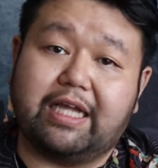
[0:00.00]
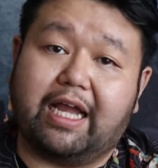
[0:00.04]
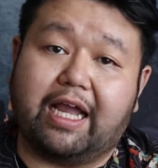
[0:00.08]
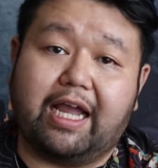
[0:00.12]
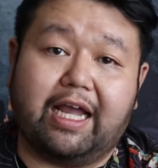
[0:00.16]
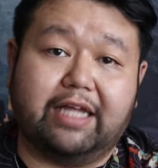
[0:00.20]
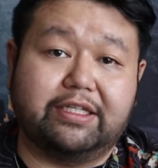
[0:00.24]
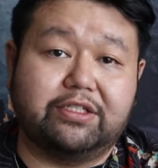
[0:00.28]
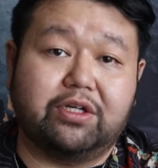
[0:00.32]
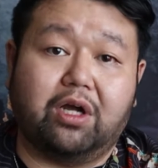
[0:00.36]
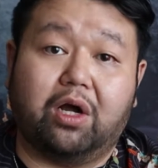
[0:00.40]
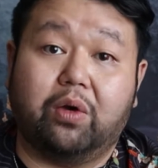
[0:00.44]
I
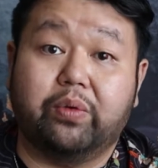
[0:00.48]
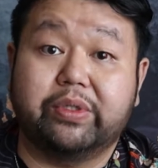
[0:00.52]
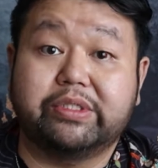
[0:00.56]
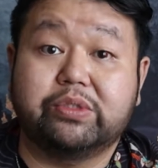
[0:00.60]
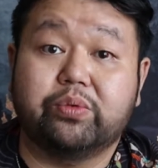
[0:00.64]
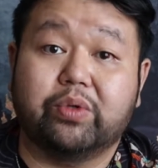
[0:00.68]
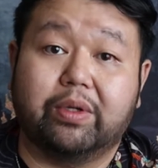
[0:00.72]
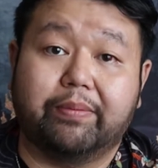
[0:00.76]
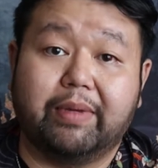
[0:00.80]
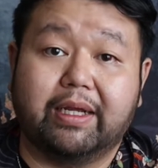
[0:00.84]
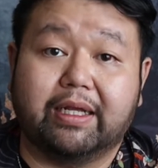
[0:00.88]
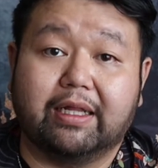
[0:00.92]
had to always
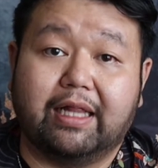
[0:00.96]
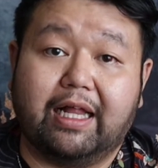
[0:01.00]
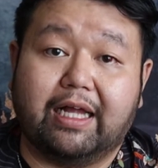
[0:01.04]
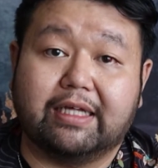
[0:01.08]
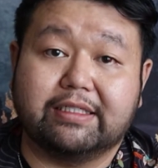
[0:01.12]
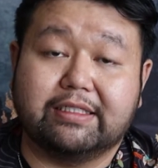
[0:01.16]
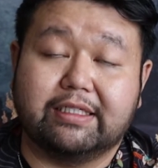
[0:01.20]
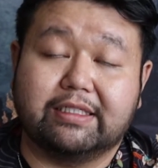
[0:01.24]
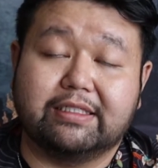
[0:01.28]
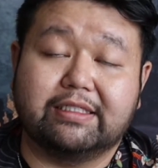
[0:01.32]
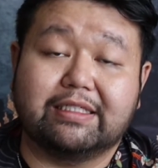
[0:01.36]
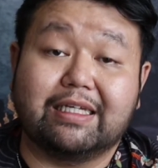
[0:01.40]
wear my
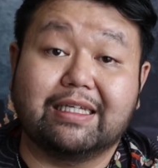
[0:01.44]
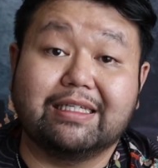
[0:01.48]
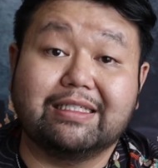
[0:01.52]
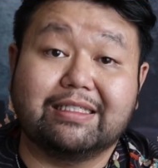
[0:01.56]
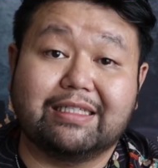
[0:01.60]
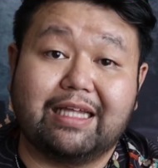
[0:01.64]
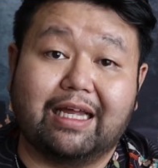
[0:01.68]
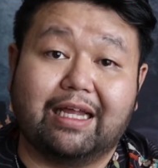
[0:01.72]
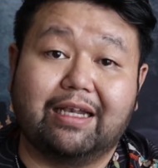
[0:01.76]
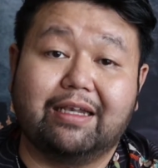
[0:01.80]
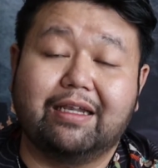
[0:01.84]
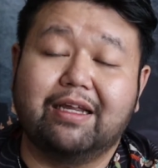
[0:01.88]
glasses since
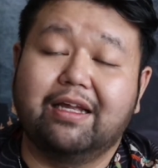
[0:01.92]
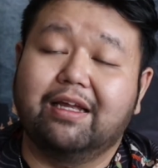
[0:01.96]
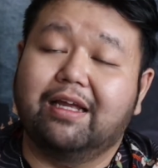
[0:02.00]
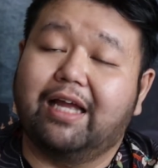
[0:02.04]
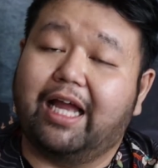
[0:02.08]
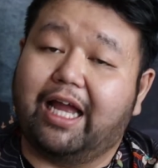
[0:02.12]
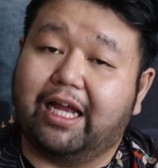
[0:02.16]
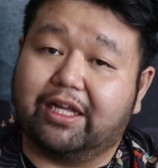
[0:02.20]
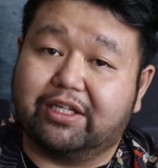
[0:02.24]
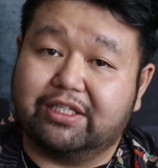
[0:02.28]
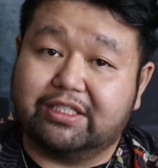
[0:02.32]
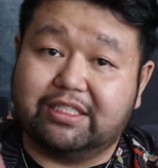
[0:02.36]
then.
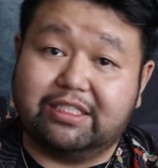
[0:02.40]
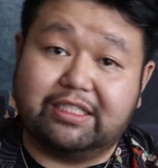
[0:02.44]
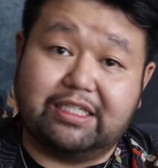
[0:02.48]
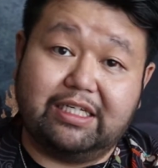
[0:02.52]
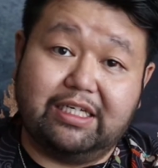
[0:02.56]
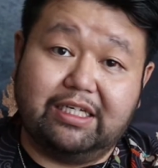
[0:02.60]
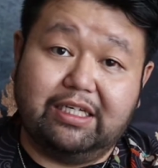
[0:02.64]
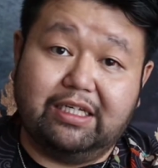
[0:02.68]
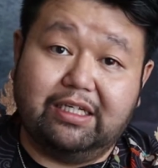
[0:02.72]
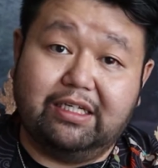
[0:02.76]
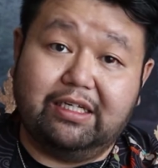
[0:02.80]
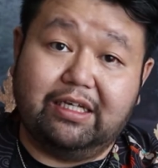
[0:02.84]
I could
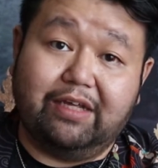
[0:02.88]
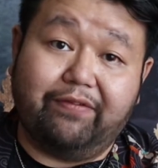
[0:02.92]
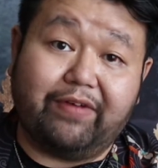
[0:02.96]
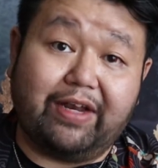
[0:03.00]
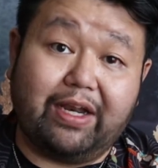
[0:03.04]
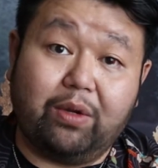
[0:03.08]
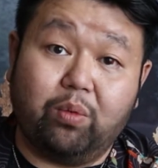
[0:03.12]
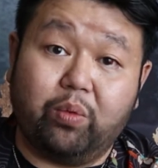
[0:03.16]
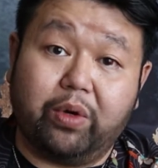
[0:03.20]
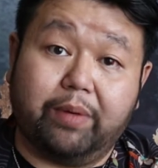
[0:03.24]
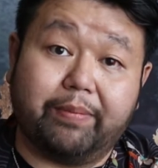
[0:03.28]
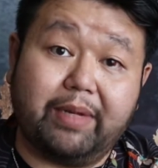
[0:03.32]
see, if I
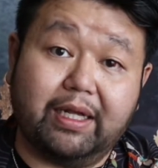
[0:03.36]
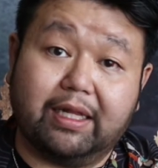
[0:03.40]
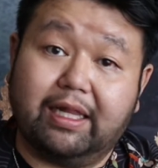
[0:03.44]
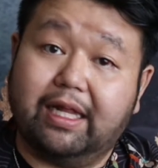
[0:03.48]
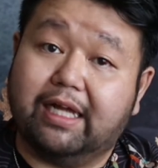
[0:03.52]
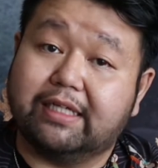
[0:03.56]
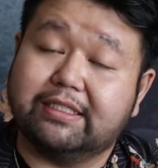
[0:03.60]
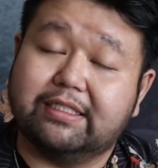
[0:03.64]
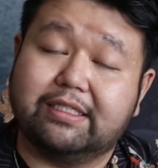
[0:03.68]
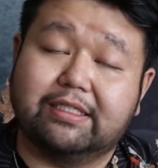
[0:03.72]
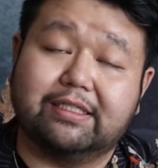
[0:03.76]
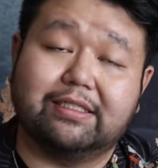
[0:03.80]
didn't wear my
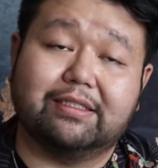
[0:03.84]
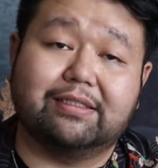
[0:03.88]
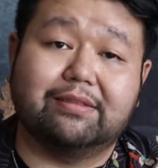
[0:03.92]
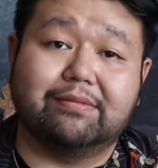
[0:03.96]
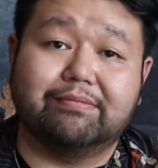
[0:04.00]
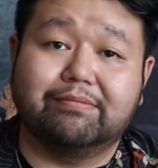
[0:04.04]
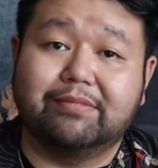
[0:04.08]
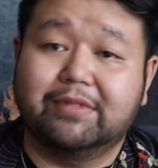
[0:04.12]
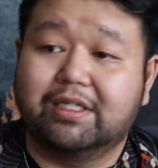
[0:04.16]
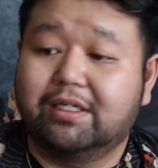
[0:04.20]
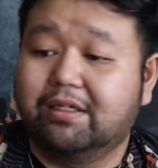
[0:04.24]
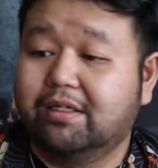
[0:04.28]

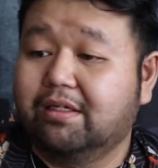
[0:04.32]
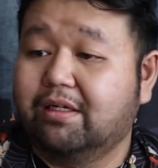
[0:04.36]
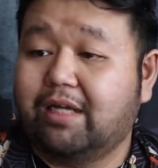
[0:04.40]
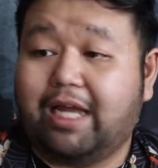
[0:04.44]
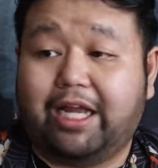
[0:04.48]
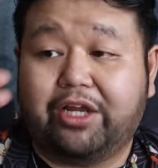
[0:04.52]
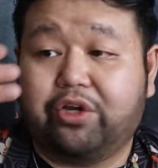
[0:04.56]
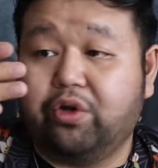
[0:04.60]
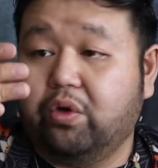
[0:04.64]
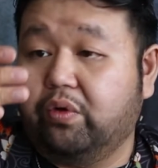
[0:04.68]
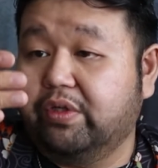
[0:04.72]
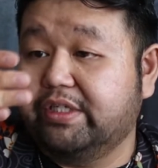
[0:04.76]
glasses,
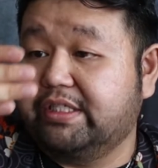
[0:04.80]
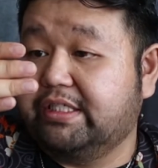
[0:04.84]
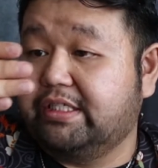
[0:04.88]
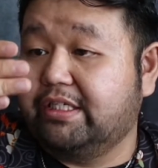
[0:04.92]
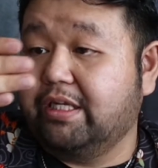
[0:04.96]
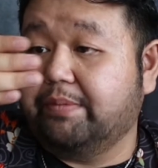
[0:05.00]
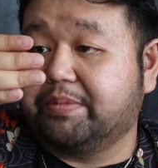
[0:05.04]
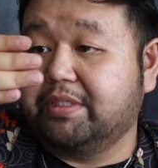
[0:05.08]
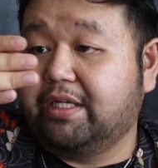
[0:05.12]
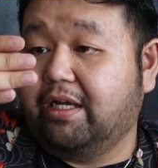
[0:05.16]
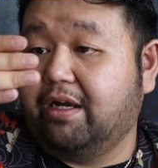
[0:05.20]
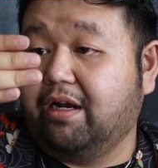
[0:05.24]
I could only see
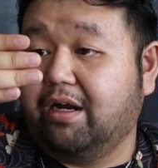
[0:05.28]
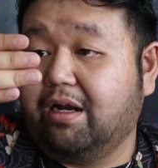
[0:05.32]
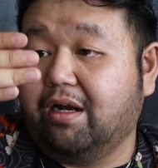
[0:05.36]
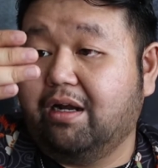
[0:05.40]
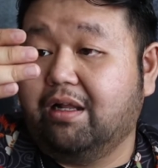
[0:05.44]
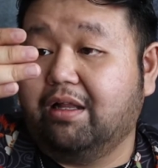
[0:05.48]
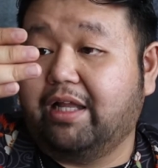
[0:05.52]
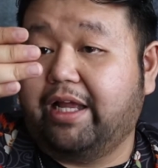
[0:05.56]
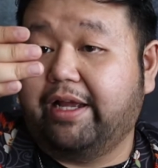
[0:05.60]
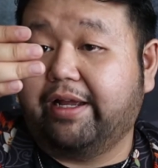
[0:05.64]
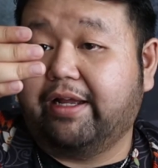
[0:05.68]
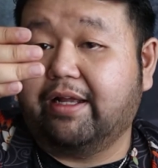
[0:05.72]
up to
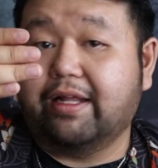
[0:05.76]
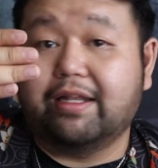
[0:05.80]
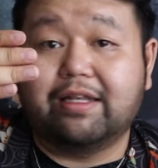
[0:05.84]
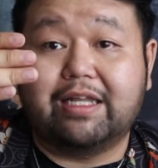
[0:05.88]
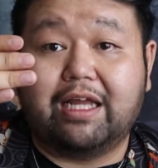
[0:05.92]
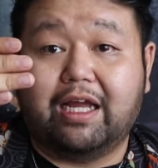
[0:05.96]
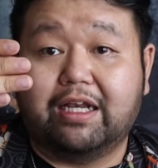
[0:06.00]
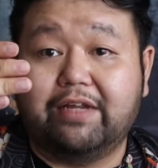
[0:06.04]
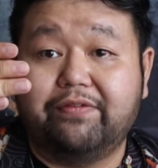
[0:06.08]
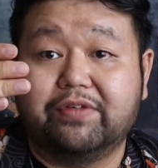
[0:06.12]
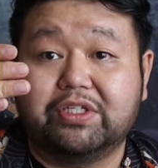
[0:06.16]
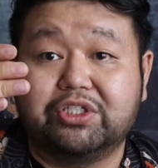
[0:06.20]
here. Like,
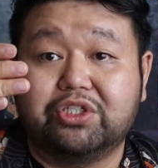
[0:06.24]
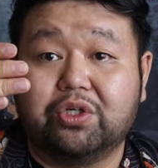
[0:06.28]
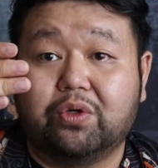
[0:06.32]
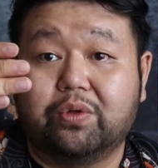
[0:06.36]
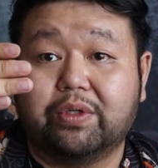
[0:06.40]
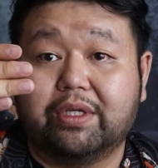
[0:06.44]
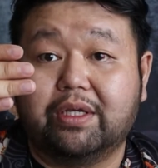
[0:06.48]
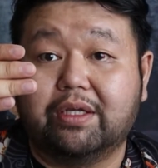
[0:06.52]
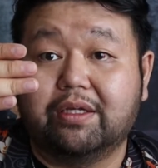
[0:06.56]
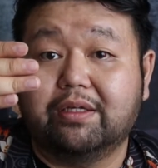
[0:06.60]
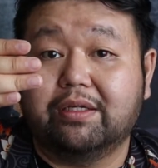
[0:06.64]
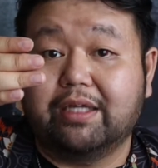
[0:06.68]
not even
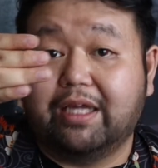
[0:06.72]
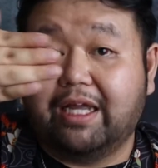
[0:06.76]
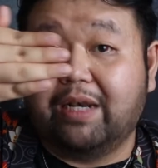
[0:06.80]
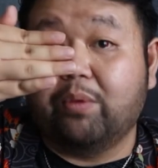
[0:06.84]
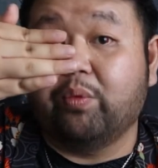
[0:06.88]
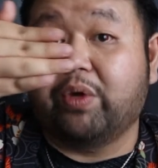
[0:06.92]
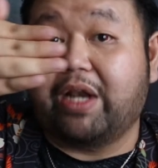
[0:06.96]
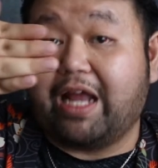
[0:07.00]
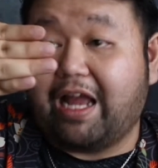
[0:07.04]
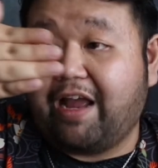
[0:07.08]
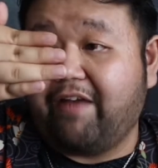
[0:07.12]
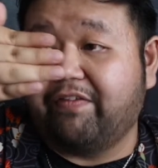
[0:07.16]
joking, it
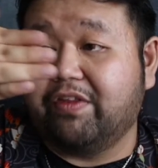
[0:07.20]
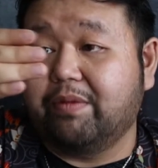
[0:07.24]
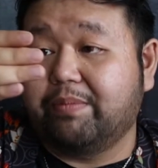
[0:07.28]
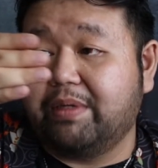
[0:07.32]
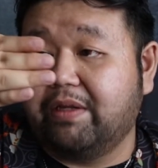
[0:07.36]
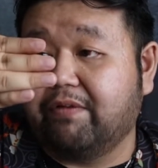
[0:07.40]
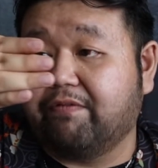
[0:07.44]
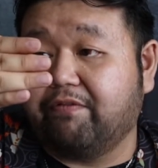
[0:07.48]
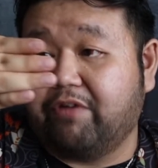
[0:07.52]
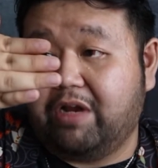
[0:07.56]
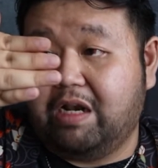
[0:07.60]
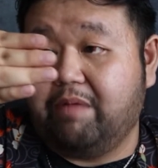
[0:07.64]
would have to be
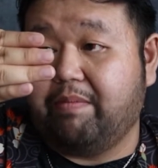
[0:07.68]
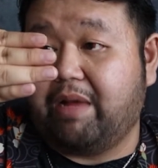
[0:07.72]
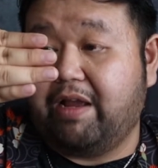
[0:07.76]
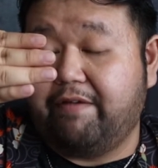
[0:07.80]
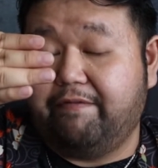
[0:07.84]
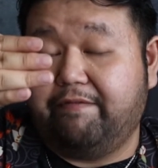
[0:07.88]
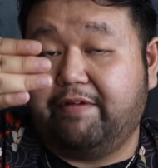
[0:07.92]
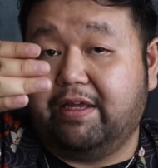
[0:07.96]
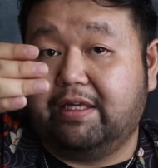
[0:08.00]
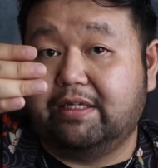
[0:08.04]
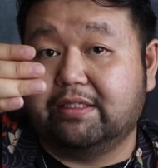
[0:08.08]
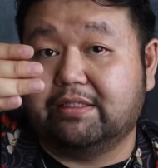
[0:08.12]
in front of my
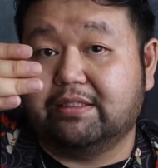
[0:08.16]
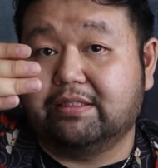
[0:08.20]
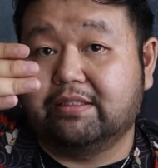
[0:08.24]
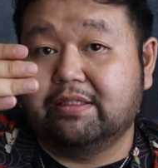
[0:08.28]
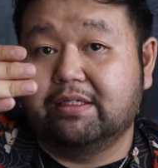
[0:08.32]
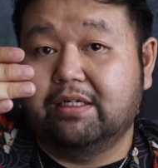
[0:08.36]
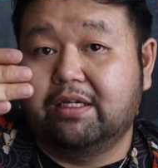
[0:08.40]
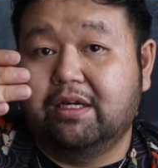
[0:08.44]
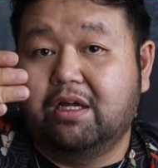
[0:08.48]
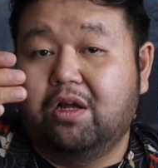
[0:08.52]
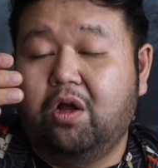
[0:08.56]
face.